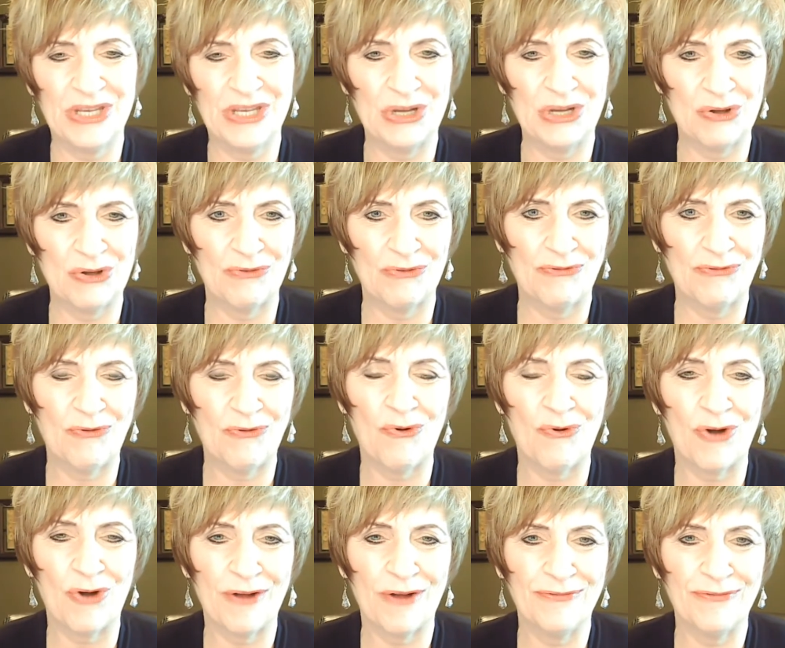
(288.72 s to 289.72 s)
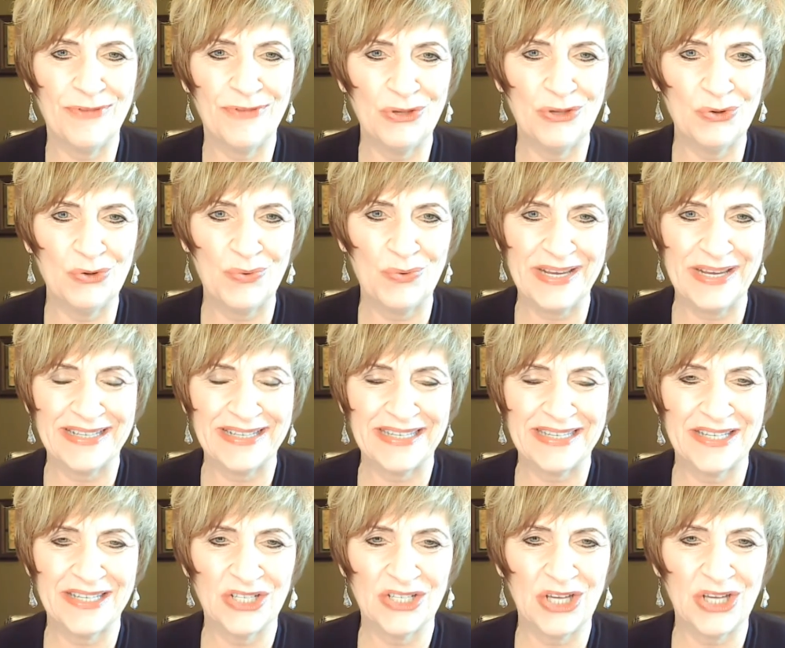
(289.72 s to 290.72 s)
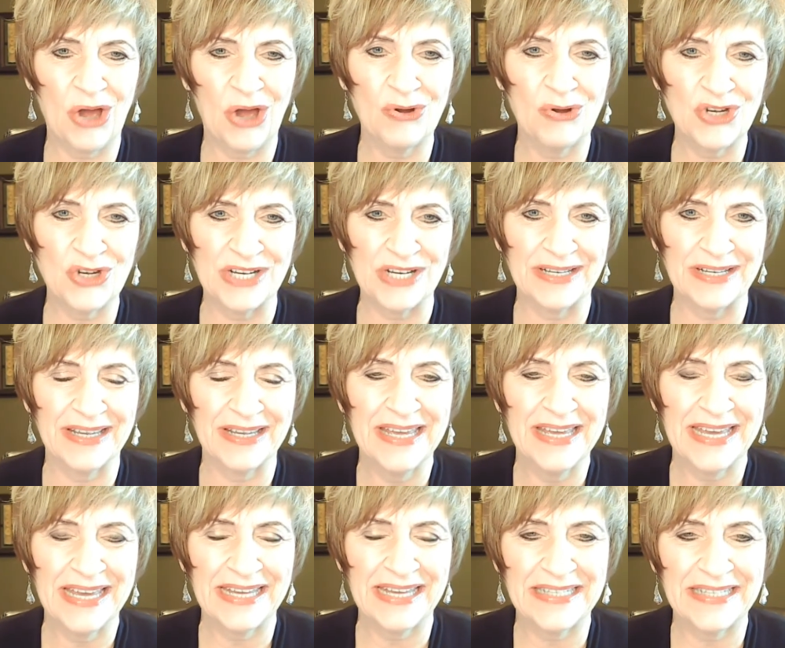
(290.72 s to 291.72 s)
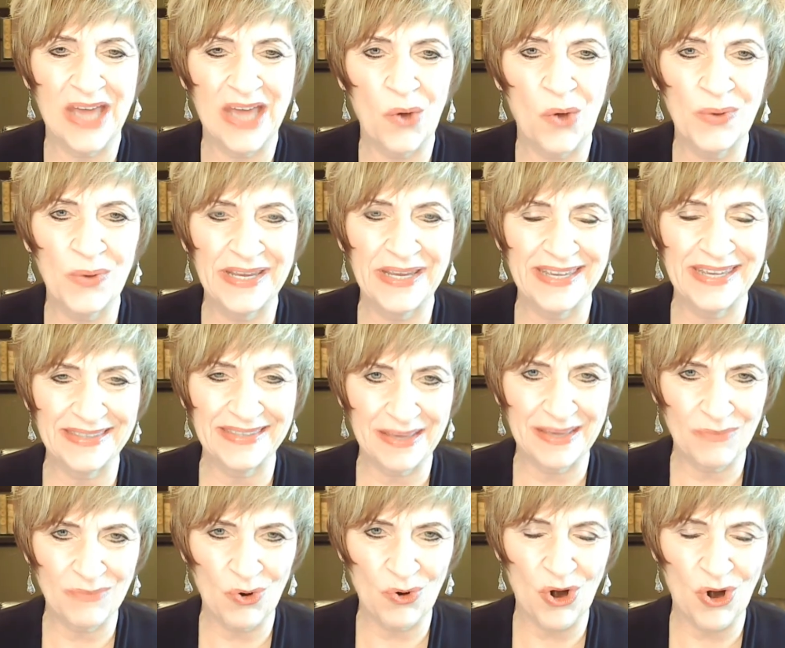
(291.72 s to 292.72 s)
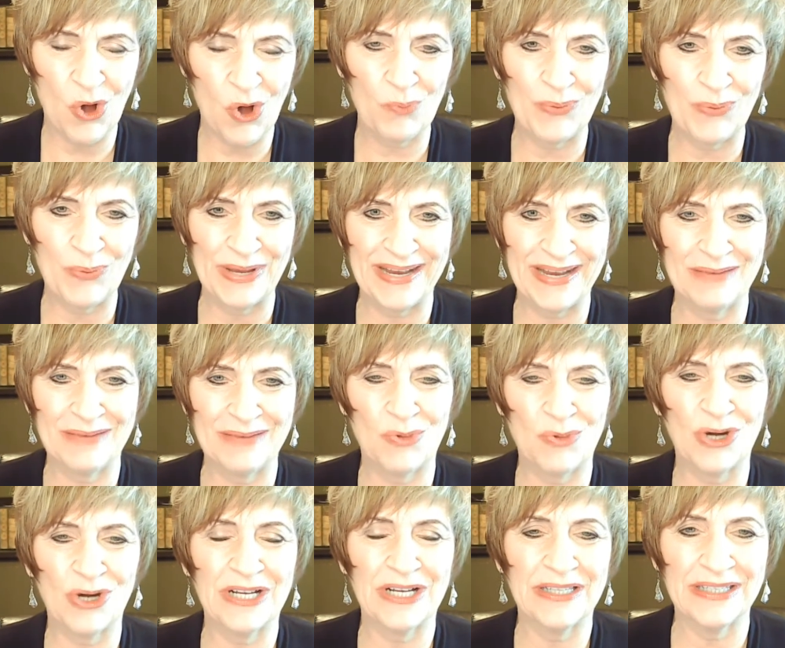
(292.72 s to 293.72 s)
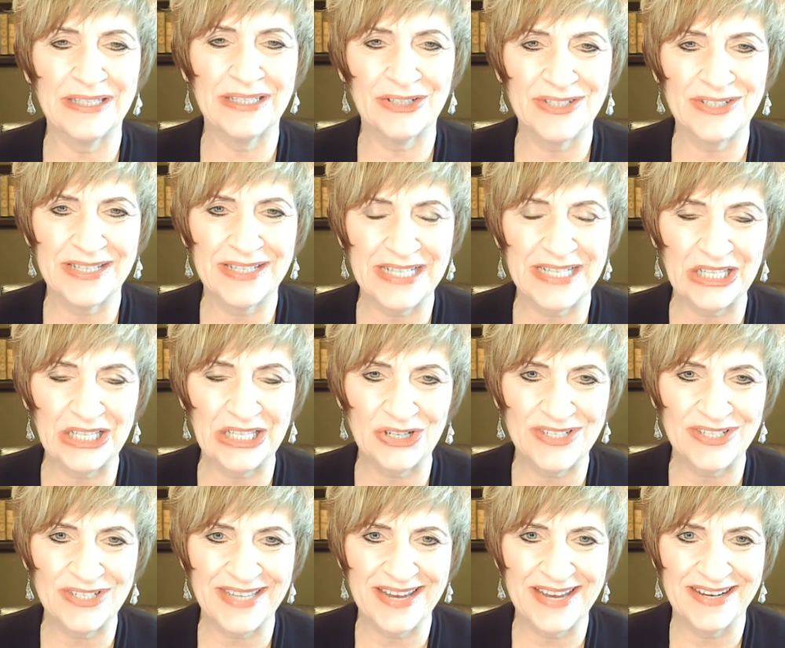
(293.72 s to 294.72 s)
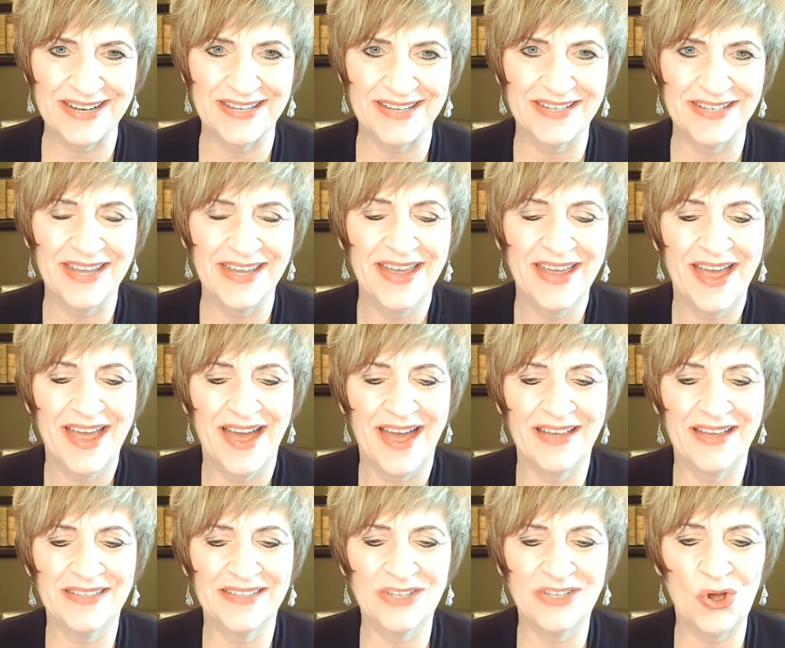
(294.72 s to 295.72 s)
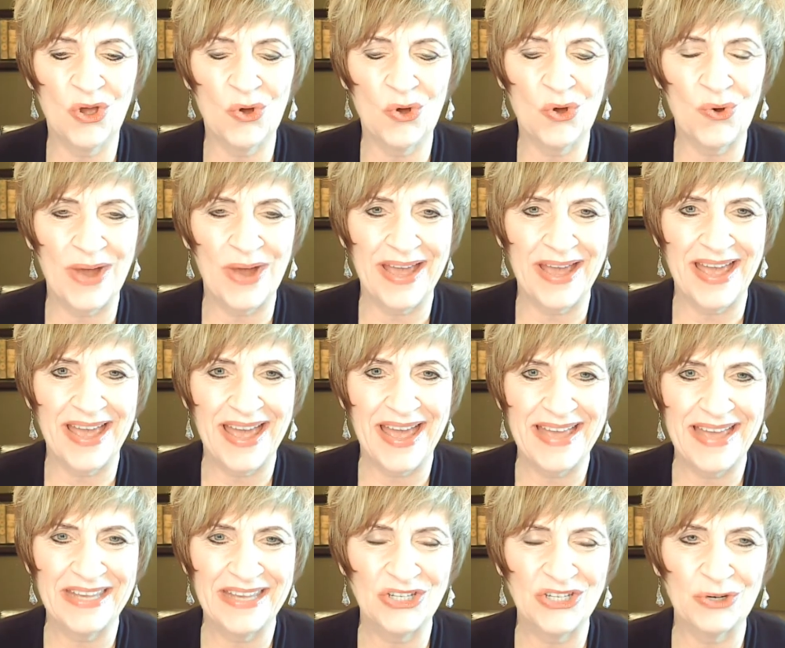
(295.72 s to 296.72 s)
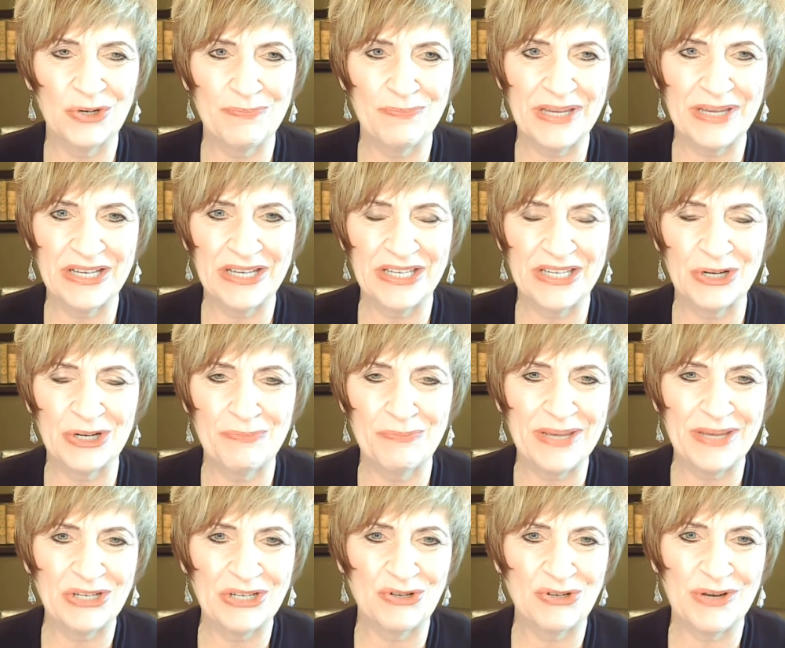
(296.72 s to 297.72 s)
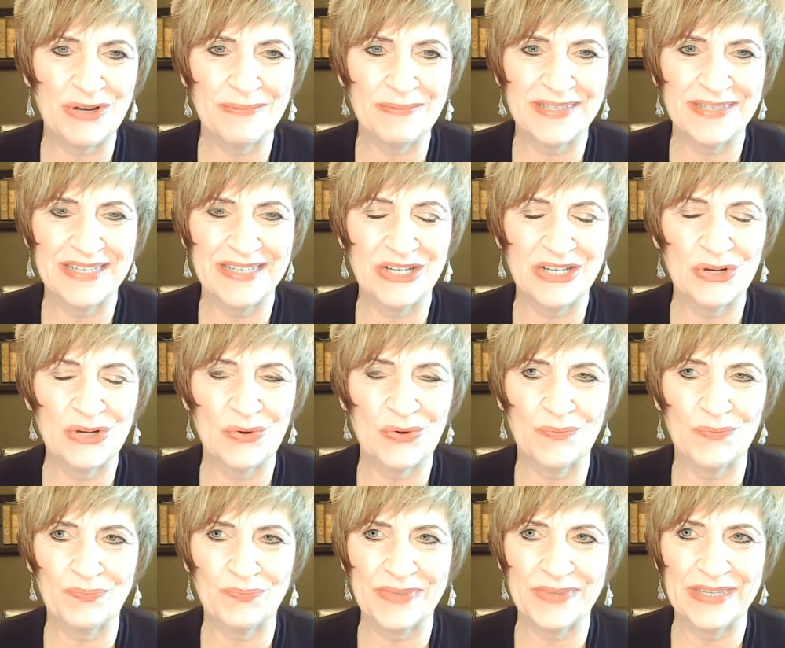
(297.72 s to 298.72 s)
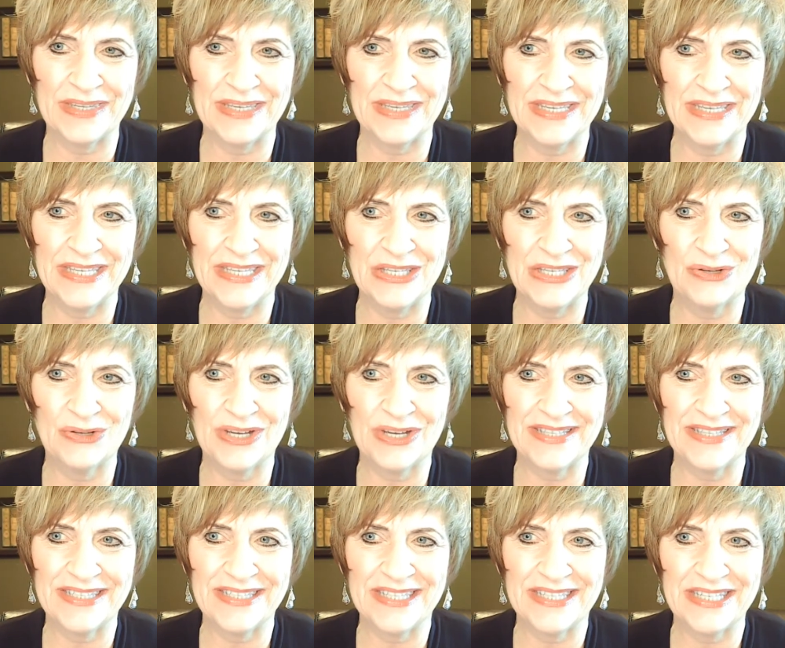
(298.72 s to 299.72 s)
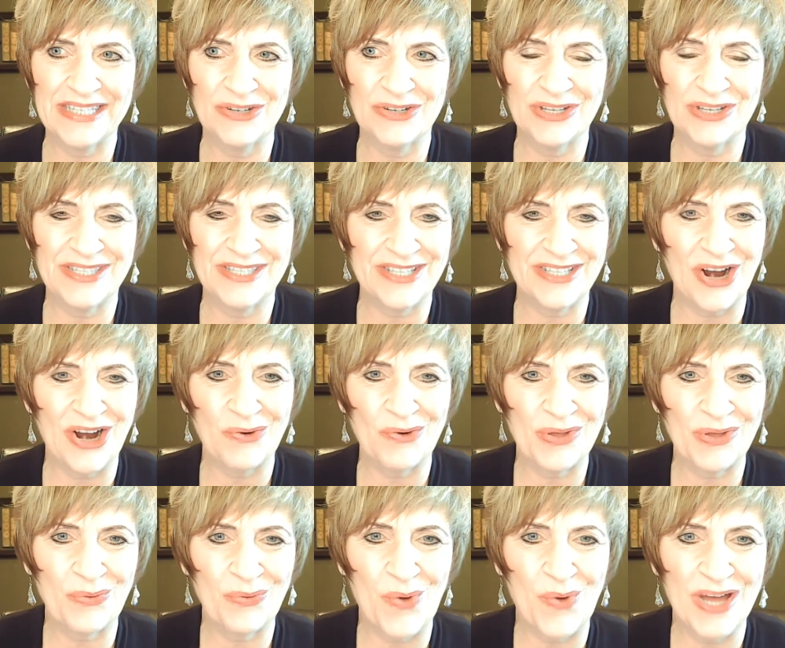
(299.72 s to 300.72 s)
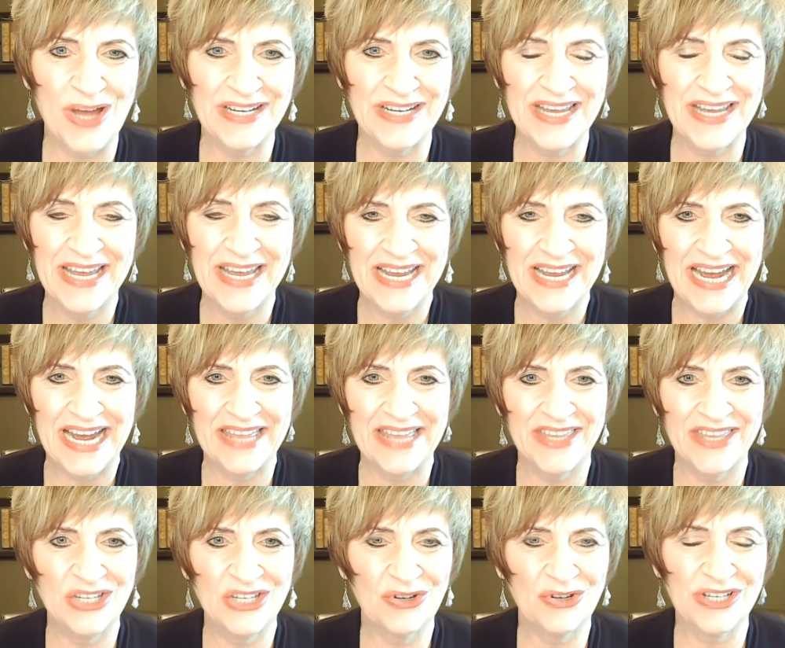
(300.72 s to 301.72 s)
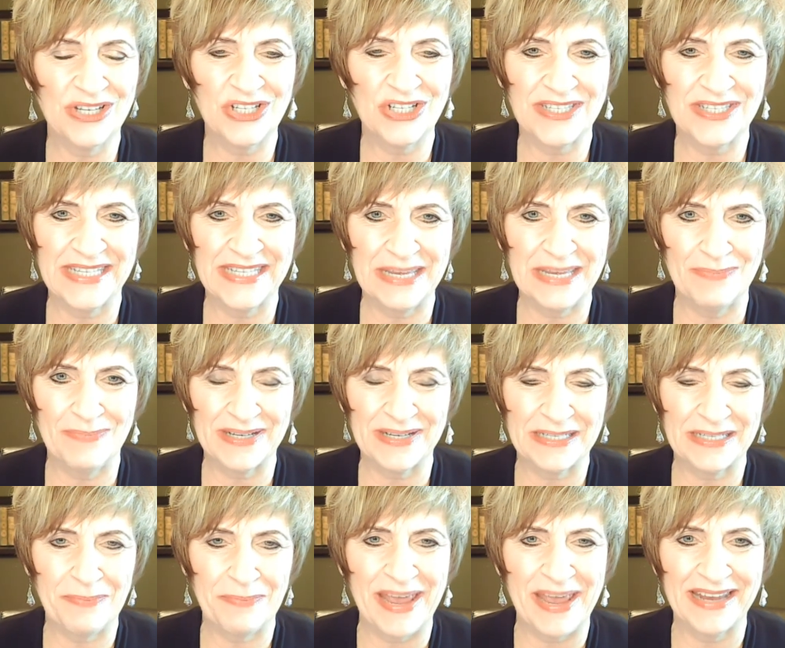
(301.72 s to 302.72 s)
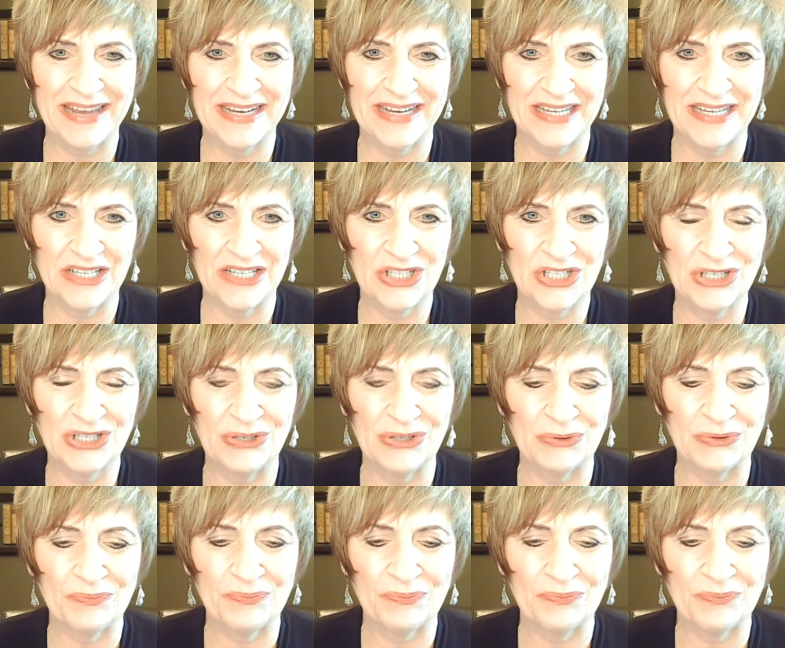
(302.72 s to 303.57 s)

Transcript: for a few weeks into coaching until we get them more open and more clear-sighted. And so in your big dreams, you can start with one, and then you can just keep expanding it too.